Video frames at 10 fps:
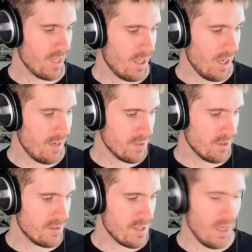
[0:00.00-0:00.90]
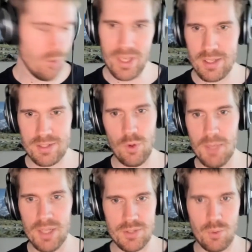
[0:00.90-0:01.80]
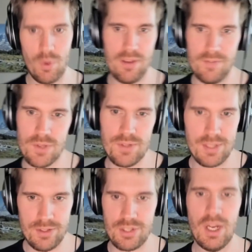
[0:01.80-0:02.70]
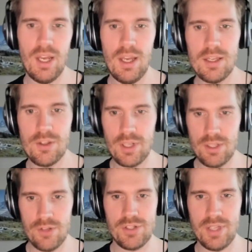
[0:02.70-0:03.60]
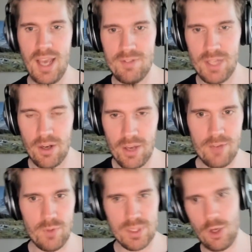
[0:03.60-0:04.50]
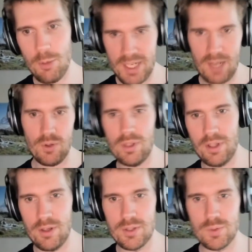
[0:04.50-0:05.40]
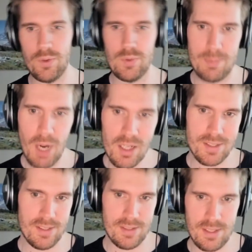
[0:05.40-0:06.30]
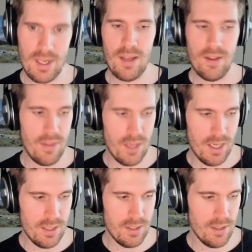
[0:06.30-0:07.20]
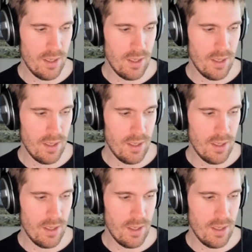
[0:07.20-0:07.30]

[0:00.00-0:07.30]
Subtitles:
a week to a month's worth of usage, you can usually have like, okay, if we scope it down to only those with responses, then